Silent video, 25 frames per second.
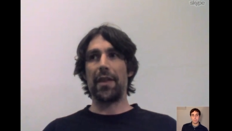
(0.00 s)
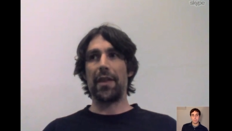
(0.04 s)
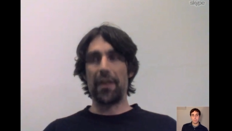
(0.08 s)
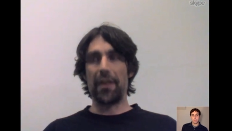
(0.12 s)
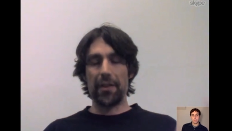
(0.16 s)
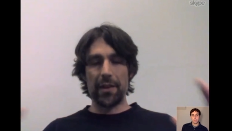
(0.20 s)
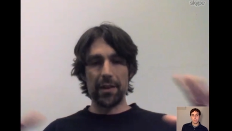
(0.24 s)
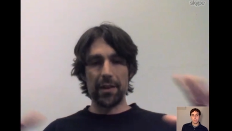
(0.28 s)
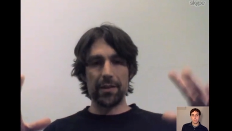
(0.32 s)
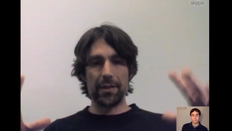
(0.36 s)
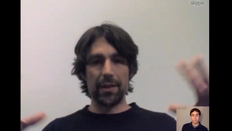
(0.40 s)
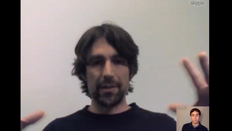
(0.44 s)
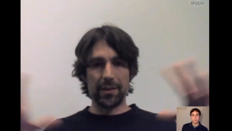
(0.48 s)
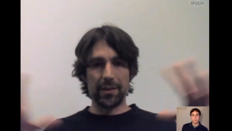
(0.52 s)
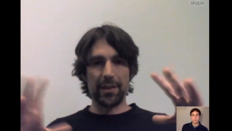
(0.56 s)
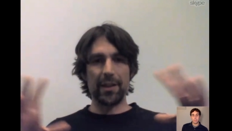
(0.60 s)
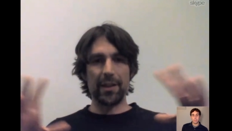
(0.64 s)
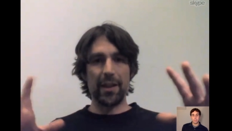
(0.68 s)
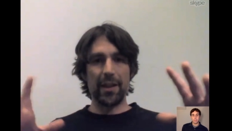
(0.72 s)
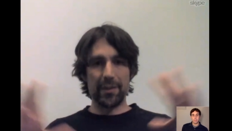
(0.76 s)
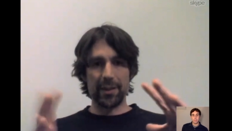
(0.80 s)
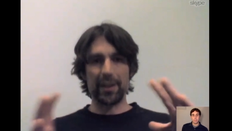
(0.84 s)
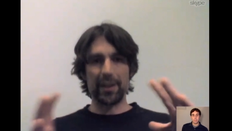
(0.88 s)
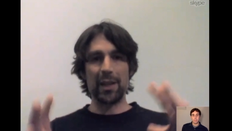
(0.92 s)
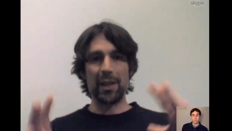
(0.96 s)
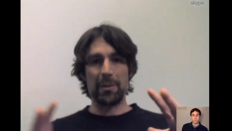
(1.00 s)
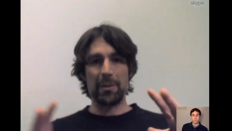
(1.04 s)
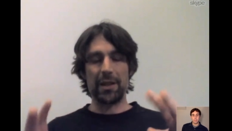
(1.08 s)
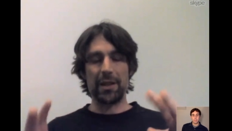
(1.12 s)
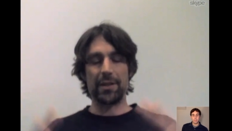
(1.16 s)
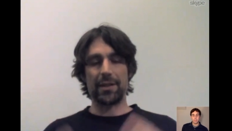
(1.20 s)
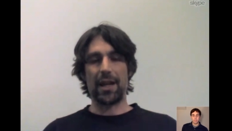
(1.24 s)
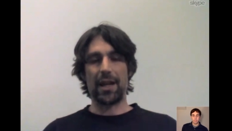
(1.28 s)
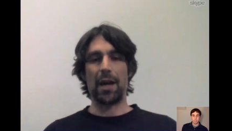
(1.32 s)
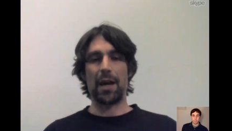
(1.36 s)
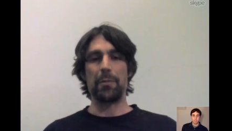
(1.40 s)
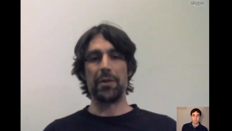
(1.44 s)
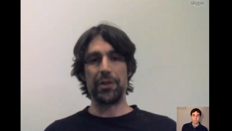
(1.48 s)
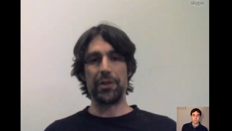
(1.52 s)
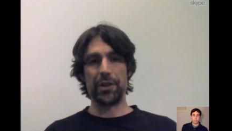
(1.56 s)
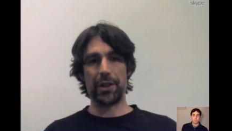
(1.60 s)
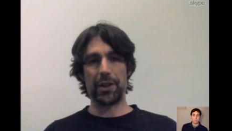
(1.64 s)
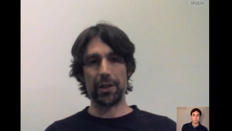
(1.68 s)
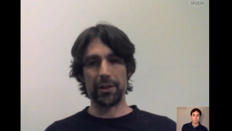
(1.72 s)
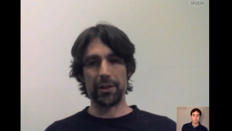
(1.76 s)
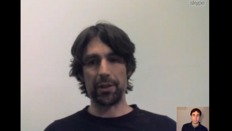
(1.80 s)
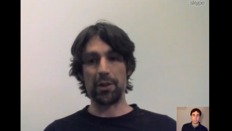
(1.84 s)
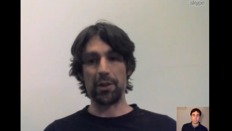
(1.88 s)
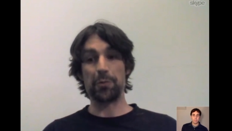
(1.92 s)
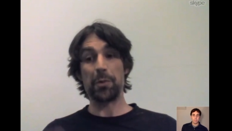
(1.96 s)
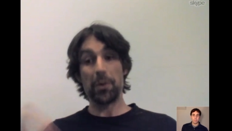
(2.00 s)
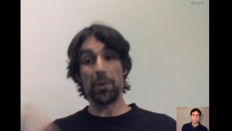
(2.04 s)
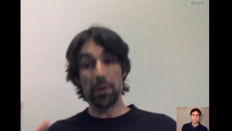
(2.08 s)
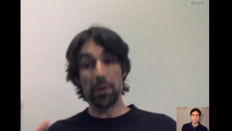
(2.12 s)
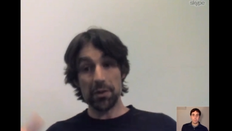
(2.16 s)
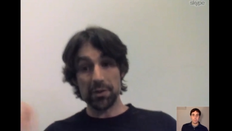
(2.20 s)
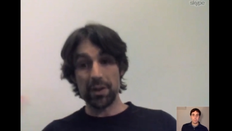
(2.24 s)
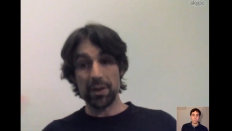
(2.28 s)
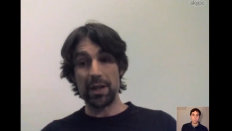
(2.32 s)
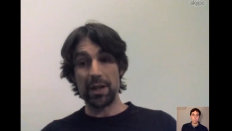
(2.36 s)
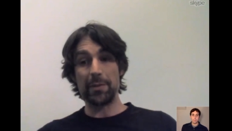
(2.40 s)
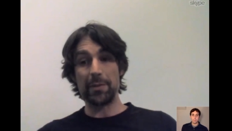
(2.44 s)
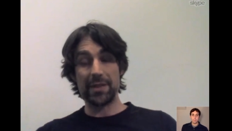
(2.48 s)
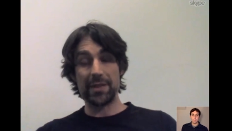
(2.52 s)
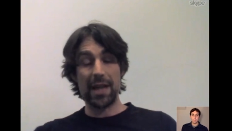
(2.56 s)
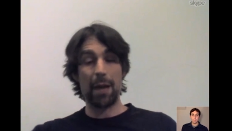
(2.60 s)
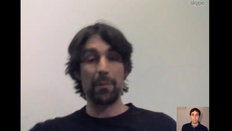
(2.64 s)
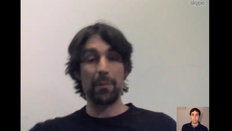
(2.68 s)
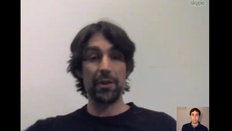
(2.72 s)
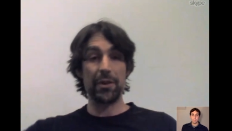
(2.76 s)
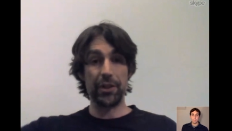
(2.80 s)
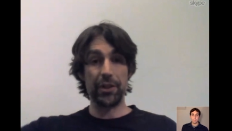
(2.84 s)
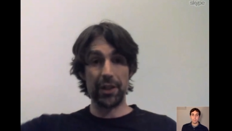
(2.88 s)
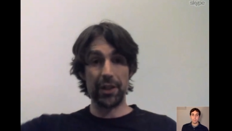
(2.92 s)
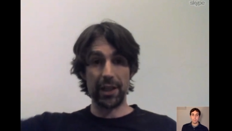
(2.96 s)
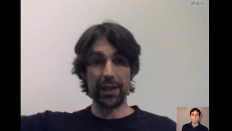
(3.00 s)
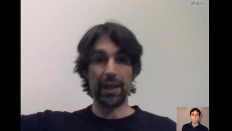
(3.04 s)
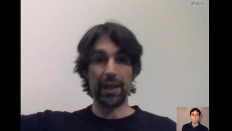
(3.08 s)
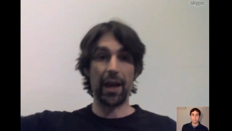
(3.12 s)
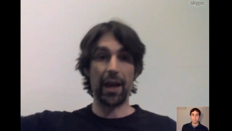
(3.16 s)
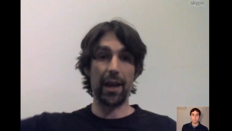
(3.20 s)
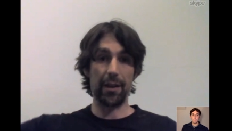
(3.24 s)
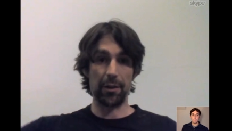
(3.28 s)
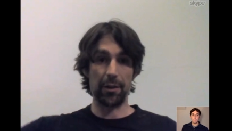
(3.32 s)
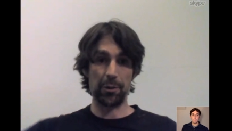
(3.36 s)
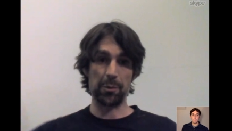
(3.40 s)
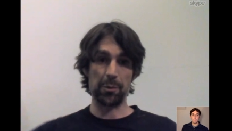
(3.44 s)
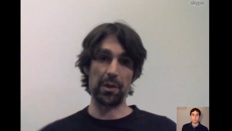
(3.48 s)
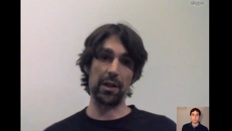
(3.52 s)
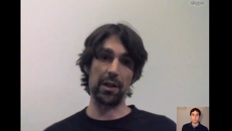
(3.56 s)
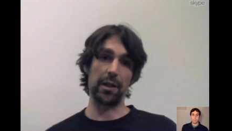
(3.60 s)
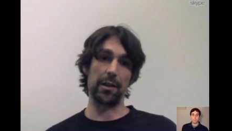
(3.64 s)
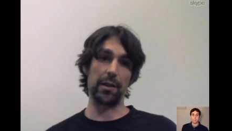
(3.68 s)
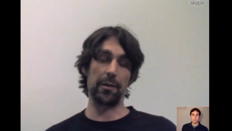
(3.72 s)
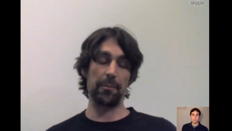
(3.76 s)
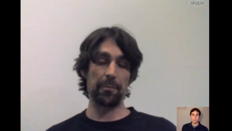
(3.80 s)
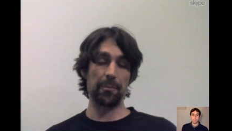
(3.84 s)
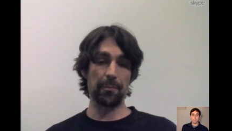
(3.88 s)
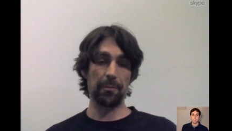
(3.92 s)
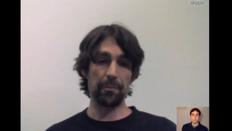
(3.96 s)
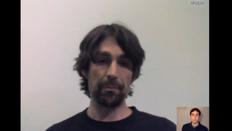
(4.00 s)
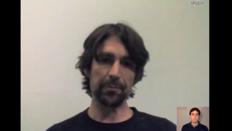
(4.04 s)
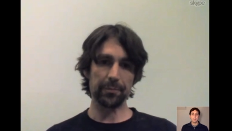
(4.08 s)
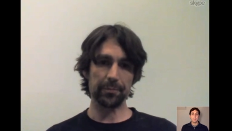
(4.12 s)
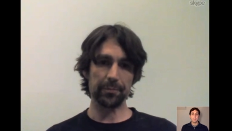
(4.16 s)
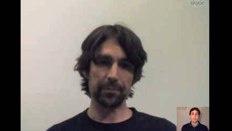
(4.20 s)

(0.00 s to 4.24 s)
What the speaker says: There's a limit to how much you can lose, but also a limit to how much you can gain as well.